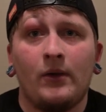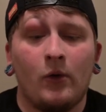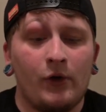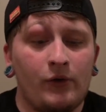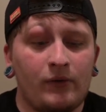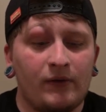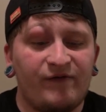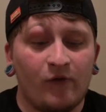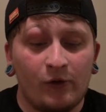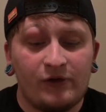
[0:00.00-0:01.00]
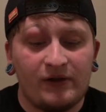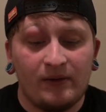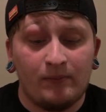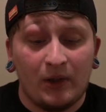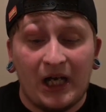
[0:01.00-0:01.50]
Or you can force the
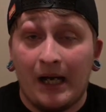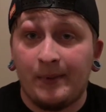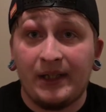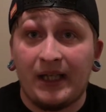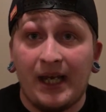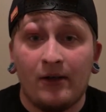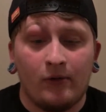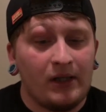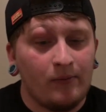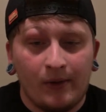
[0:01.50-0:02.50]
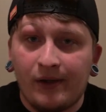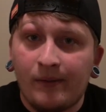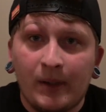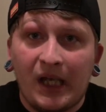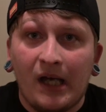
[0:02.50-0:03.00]
Makaba negate or get rid of
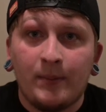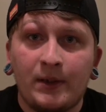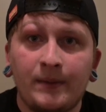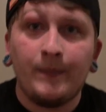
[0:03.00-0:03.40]
the Makaba.